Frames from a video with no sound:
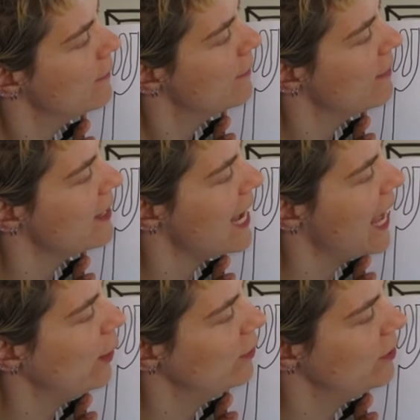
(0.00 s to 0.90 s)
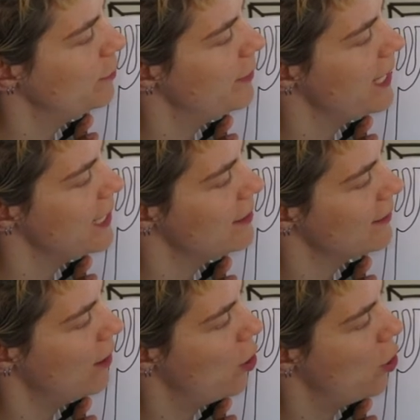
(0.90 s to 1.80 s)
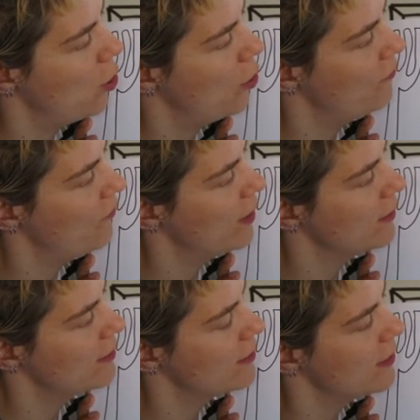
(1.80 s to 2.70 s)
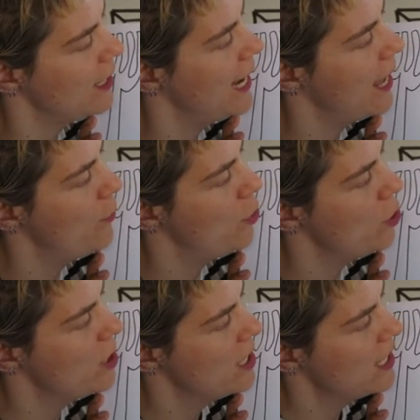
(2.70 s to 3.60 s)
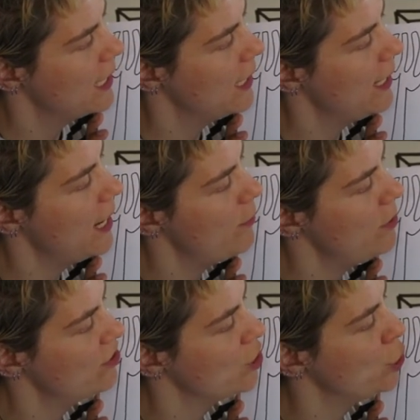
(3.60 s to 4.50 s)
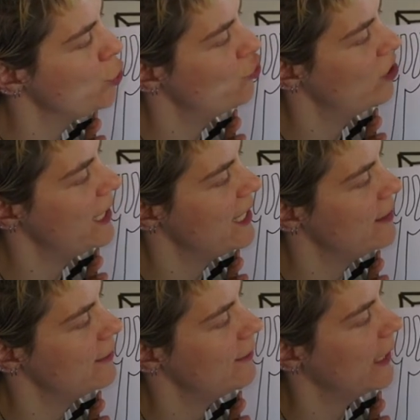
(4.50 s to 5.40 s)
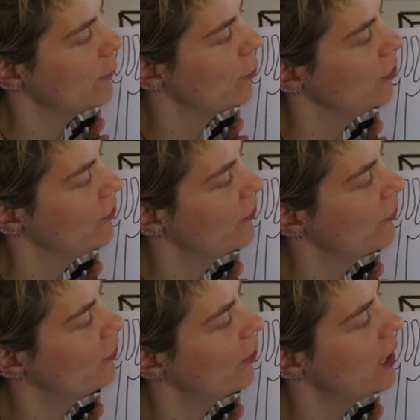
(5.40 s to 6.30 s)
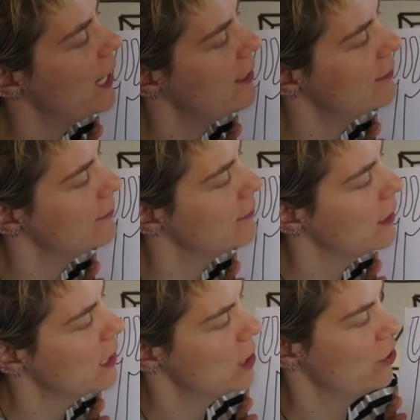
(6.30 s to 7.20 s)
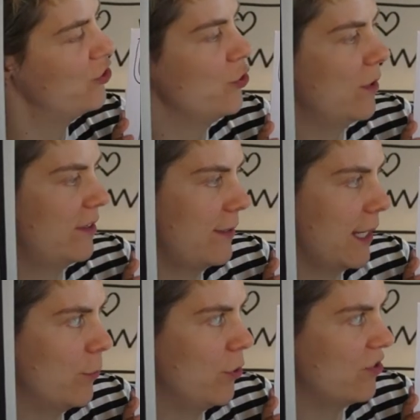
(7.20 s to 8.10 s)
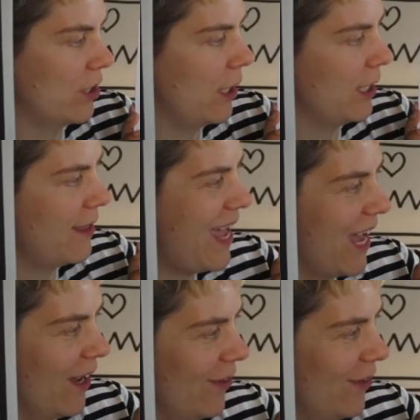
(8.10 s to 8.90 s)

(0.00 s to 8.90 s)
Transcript: It's the outer bit of the lemon. And lemons are usually in segments. So let's do a segment like that.